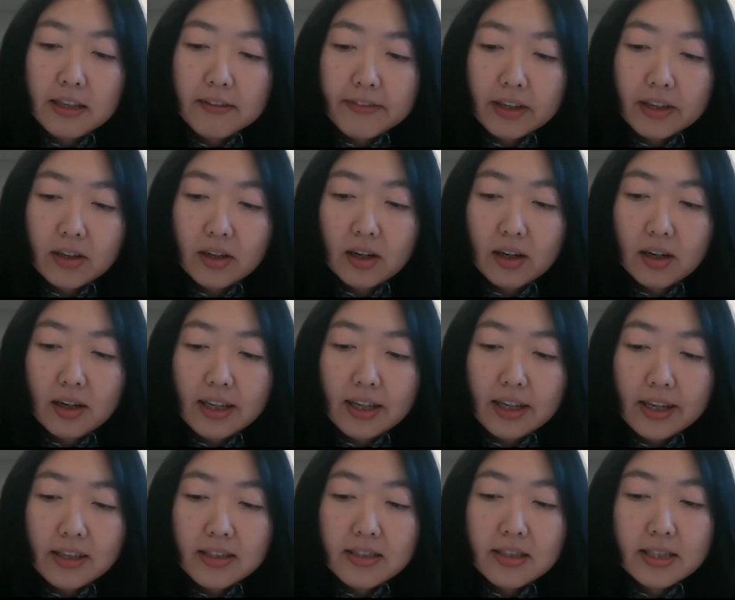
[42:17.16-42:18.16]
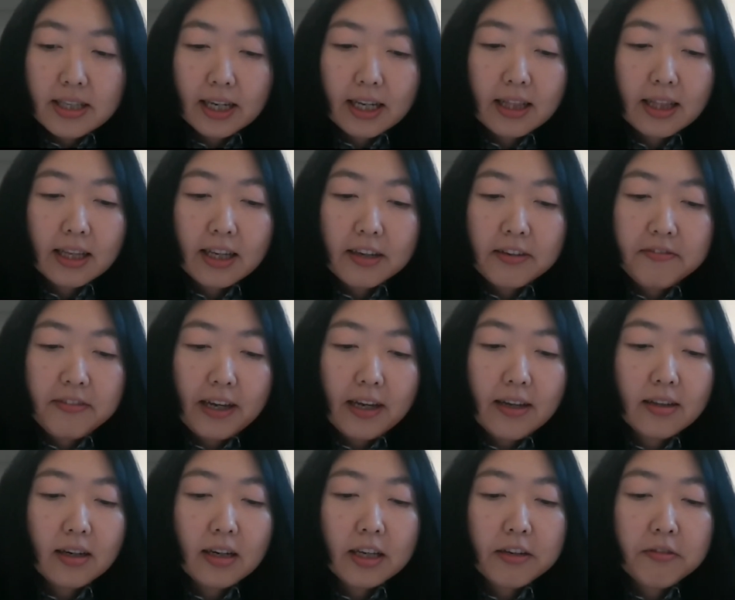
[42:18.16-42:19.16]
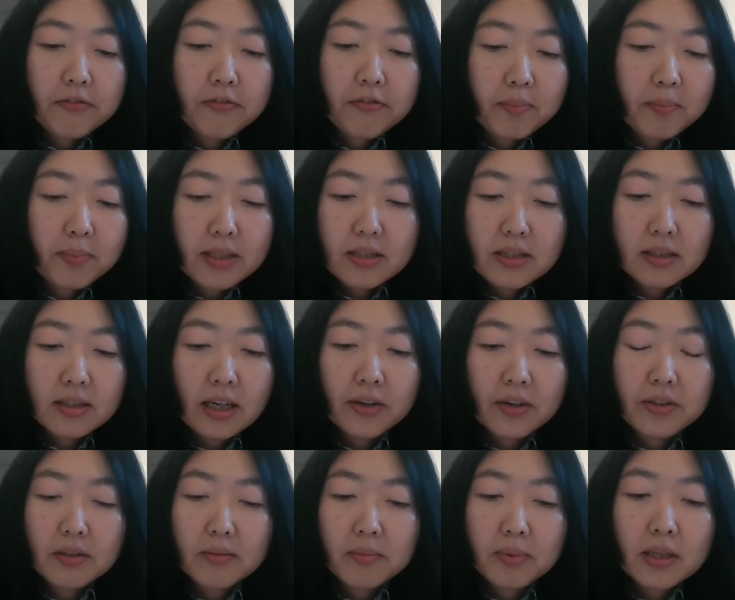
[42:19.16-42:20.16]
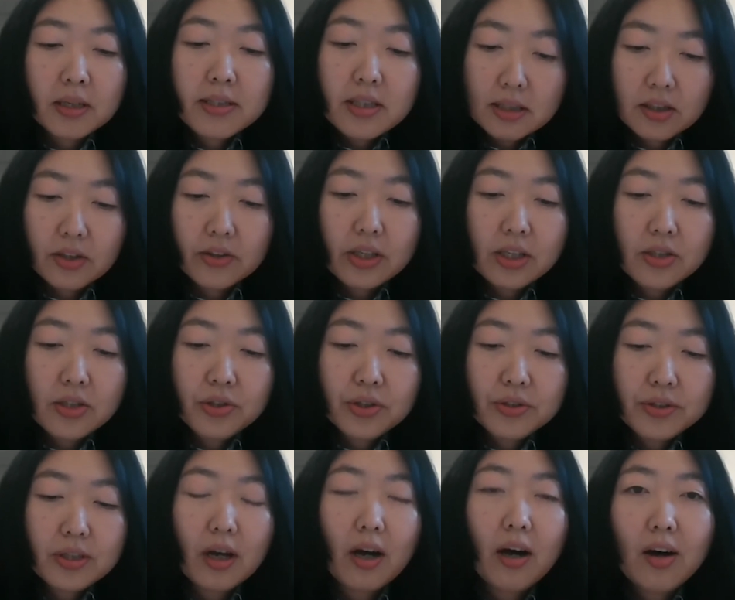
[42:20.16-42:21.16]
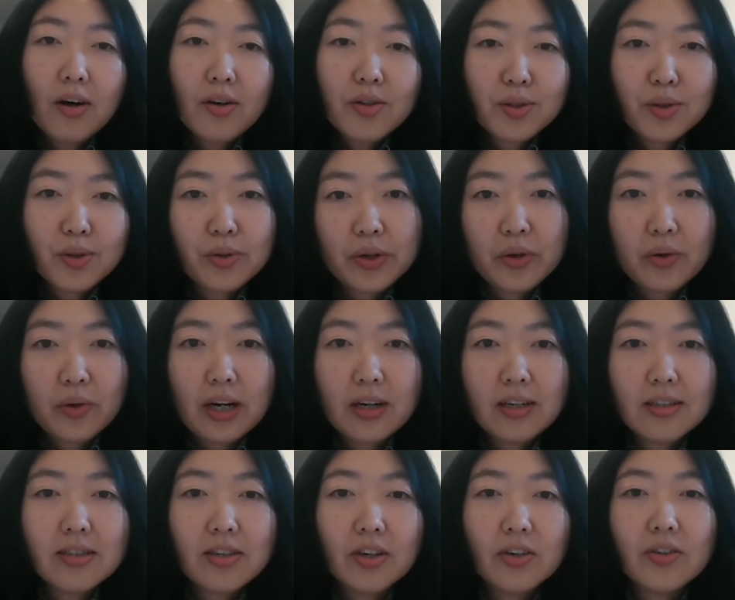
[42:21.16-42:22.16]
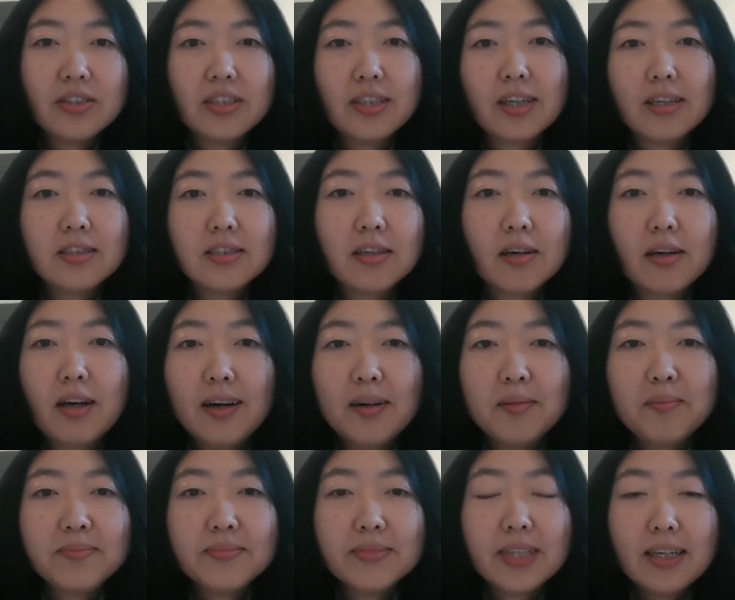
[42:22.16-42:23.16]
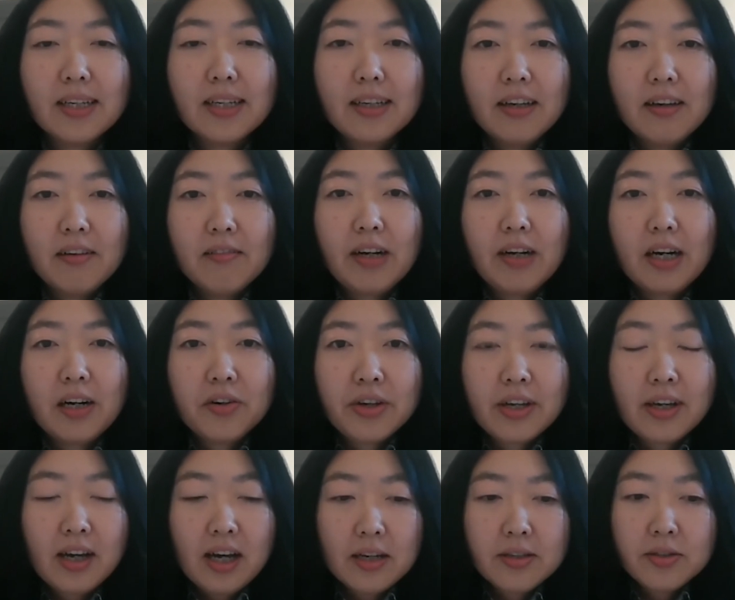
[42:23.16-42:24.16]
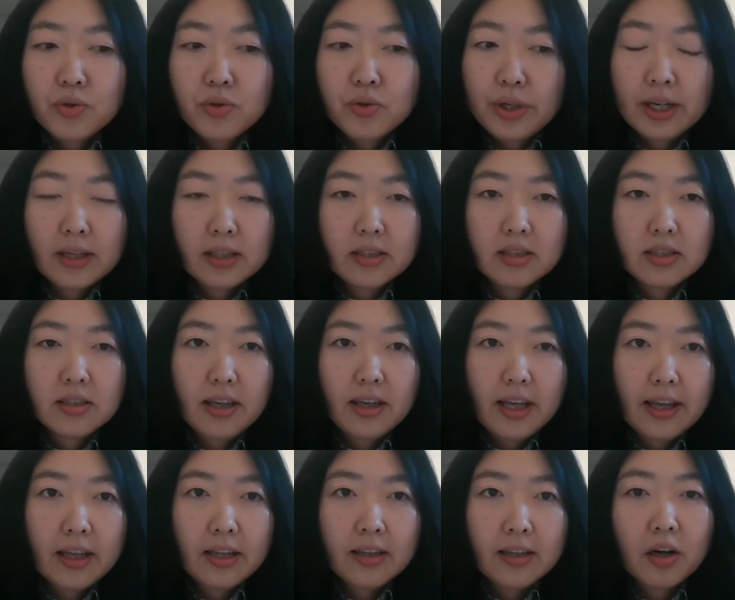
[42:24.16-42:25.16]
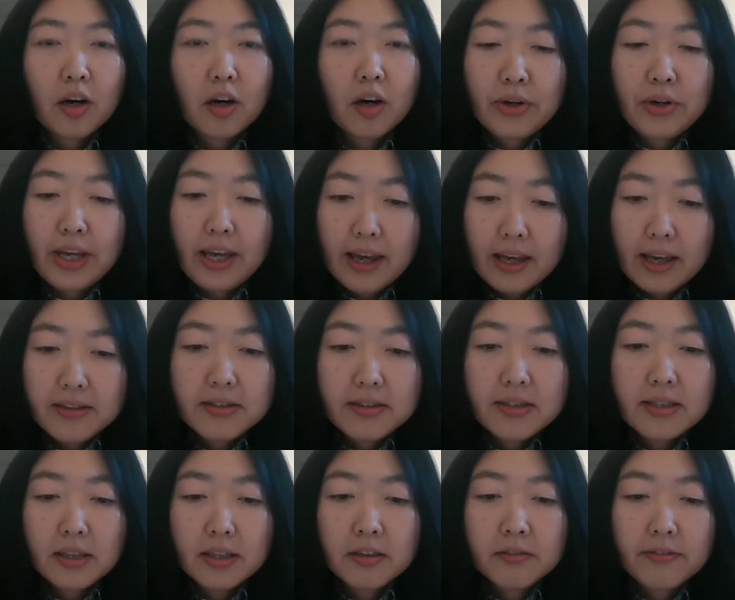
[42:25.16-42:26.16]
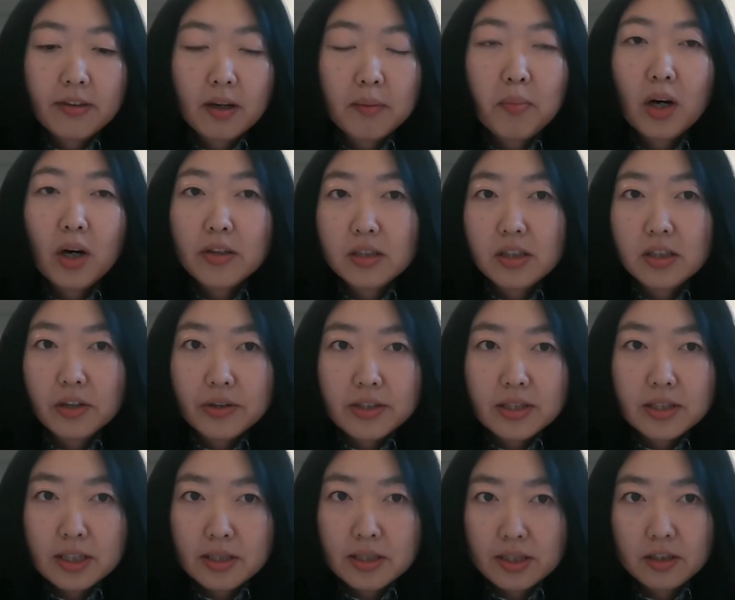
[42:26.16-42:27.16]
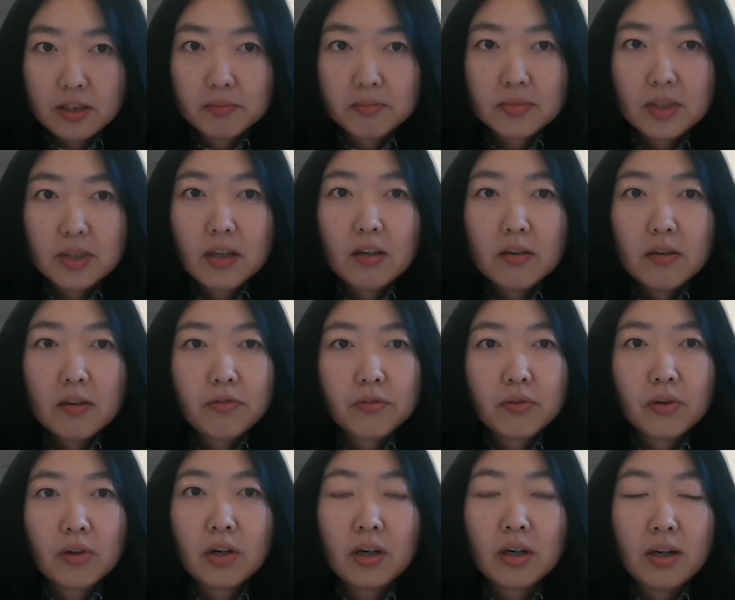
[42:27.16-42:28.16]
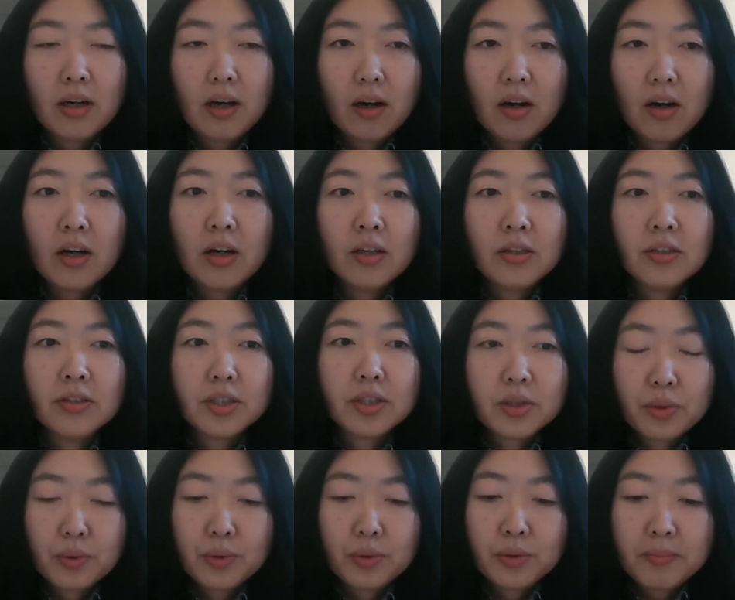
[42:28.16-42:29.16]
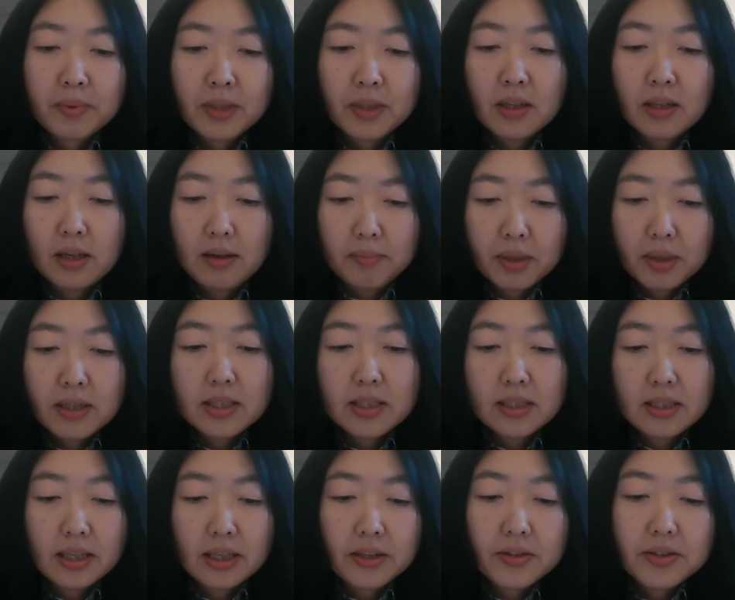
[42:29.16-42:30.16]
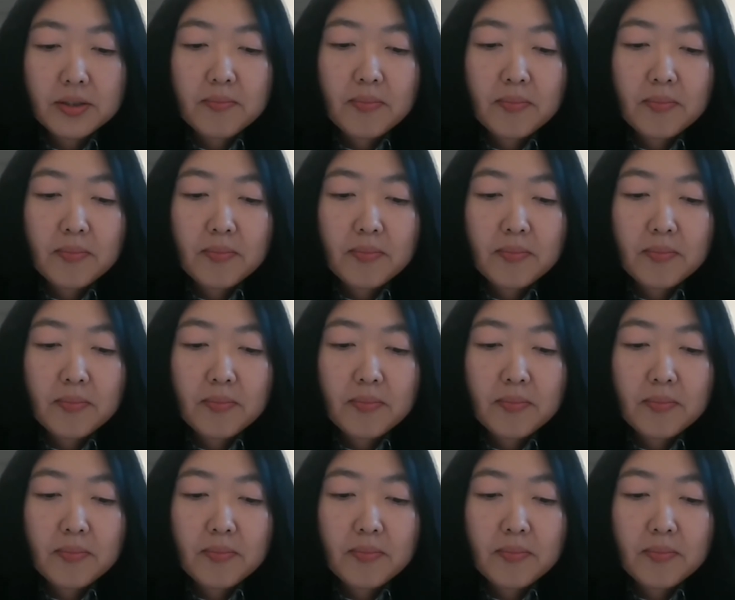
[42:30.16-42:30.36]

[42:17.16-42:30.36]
leaving early, sick leave, and leave for personal issues also required. So the very strict and comprehensive monitoring system for all school personnel.